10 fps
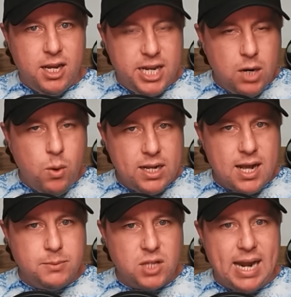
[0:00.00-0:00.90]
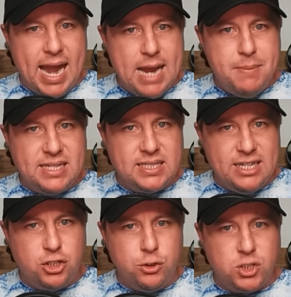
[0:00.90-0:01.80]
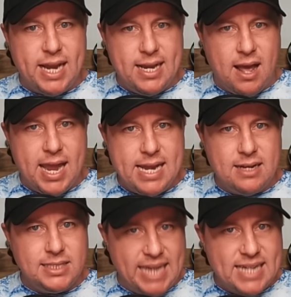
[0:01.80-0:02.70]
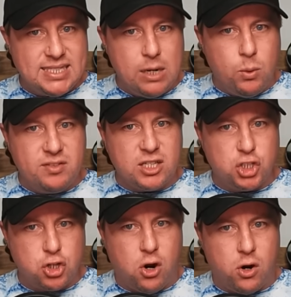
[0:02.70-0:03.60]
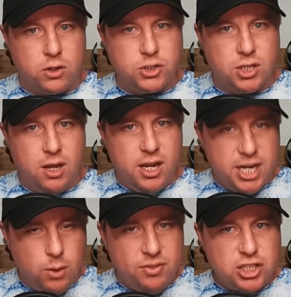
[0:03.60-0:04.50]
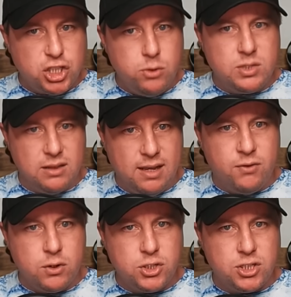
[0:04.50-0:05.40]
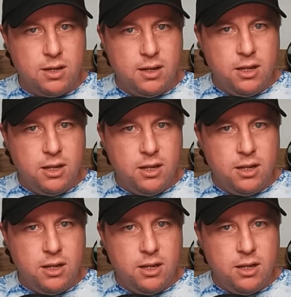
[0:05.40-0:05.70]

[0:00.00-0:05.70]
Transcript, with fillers: You know what comes on A B C Tuesday night? Dancing with the Stars. You know what that show delivers?